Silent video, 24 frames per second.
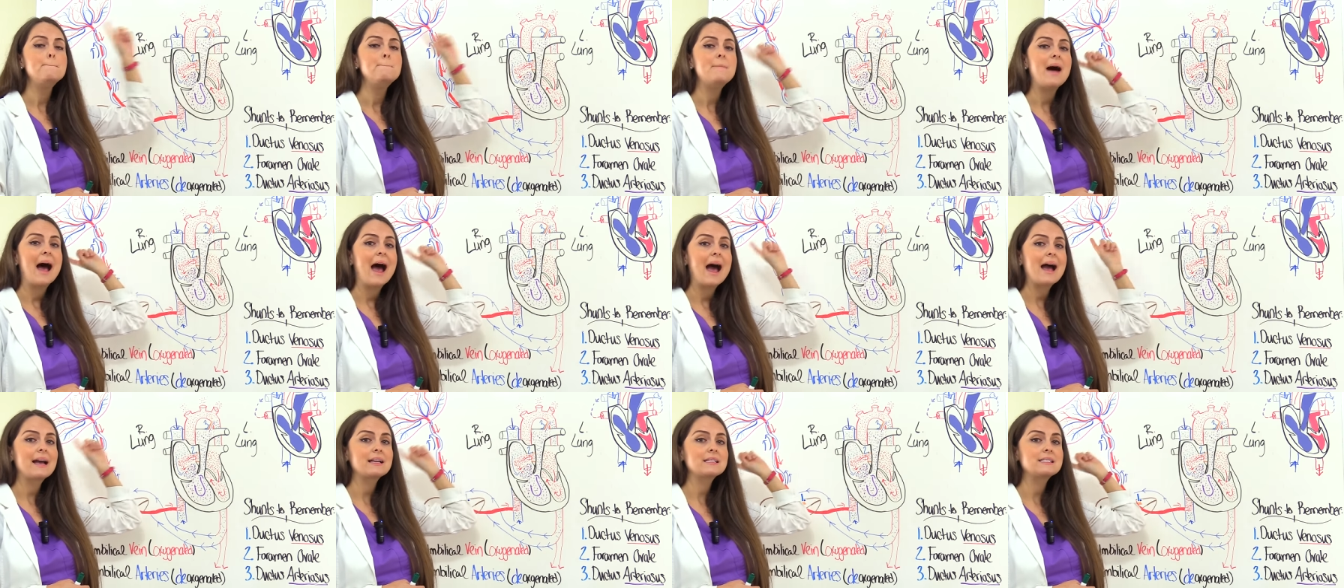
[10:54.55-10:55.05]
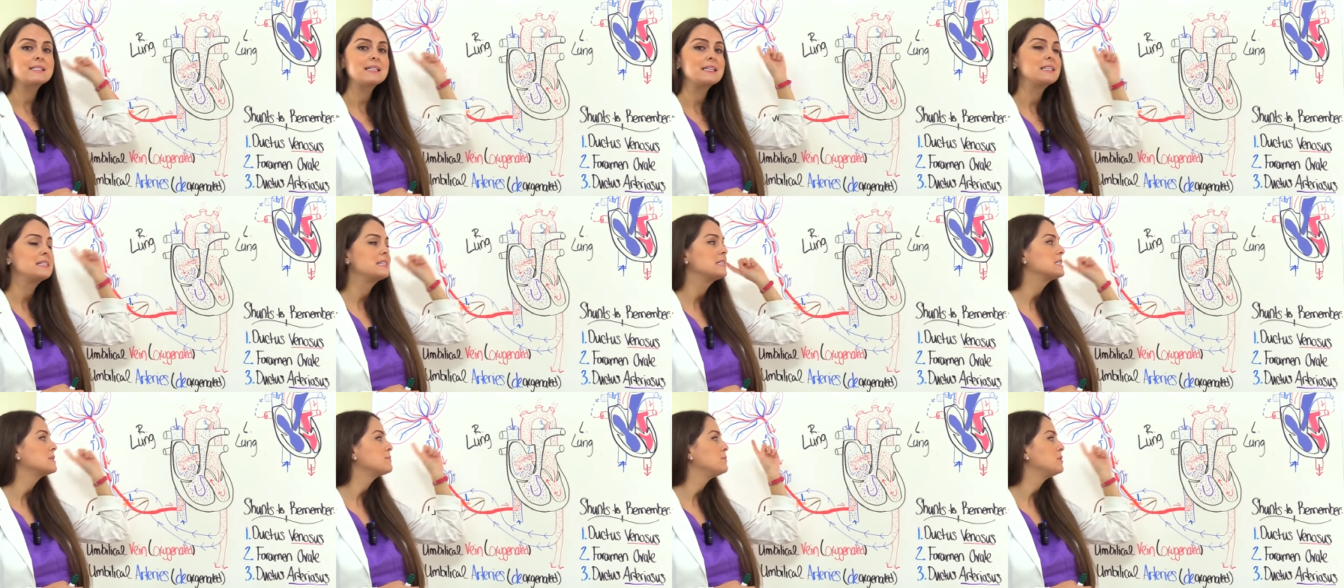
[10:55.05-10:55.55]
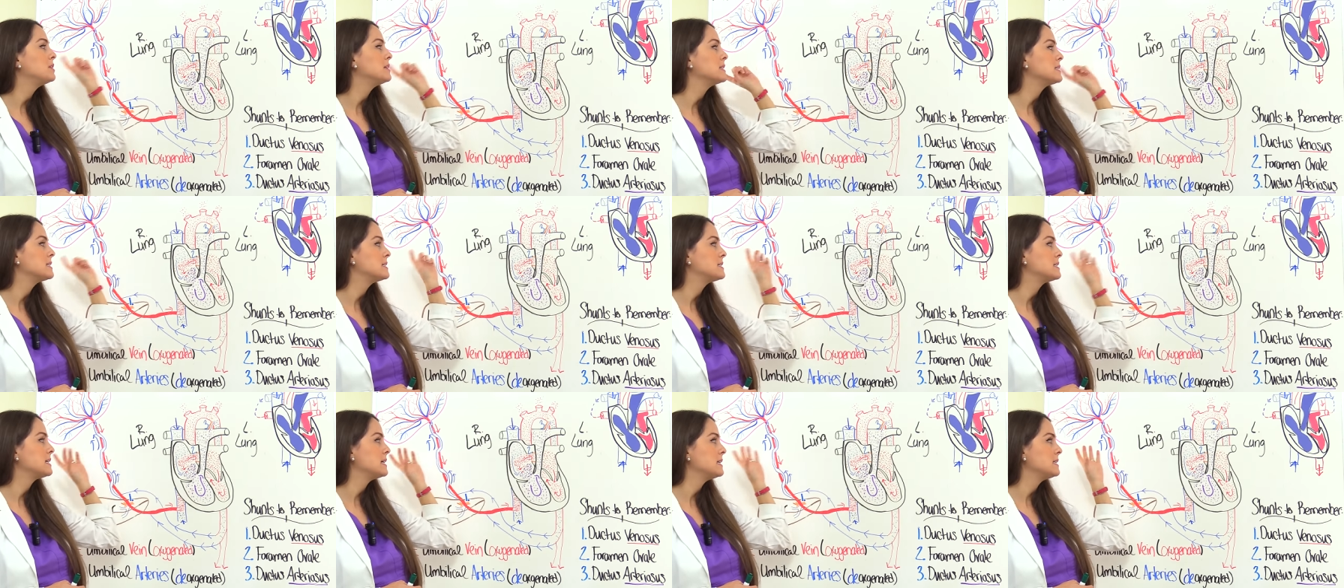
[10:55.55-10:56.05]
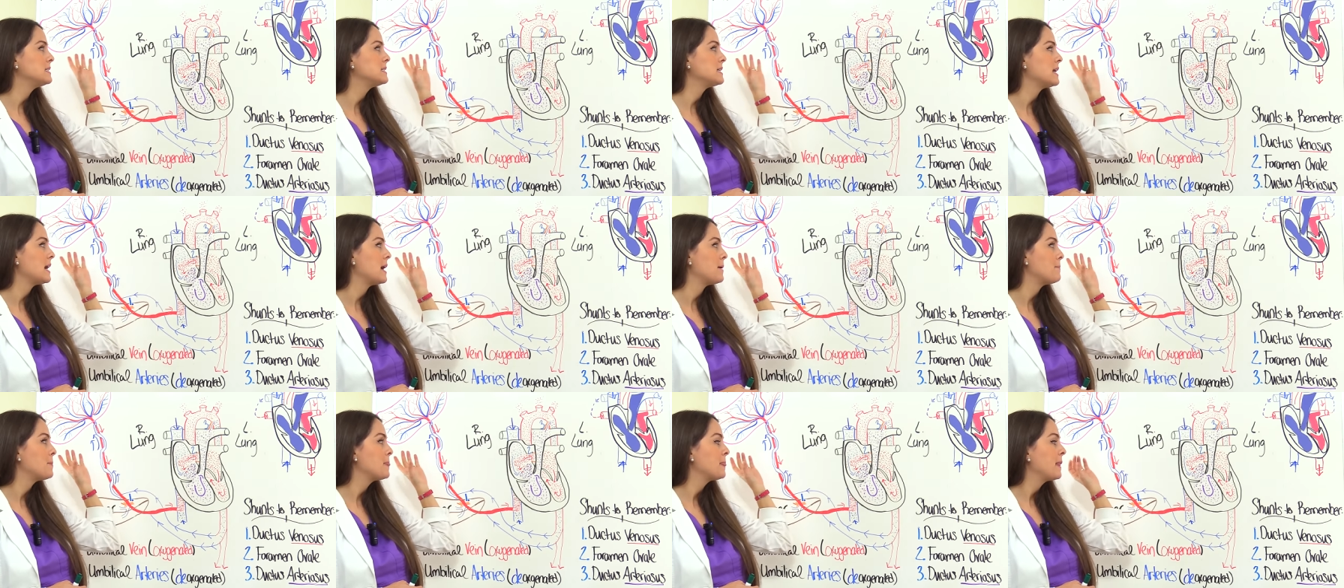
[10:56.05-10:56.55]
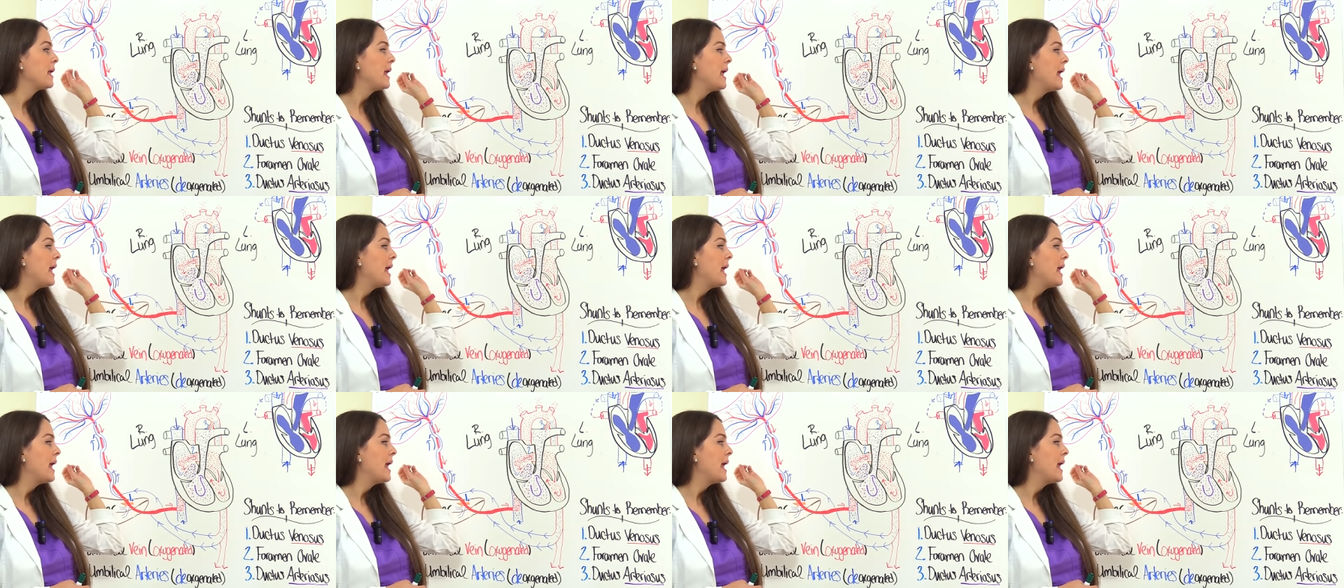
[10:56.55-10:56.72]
back to this placenta.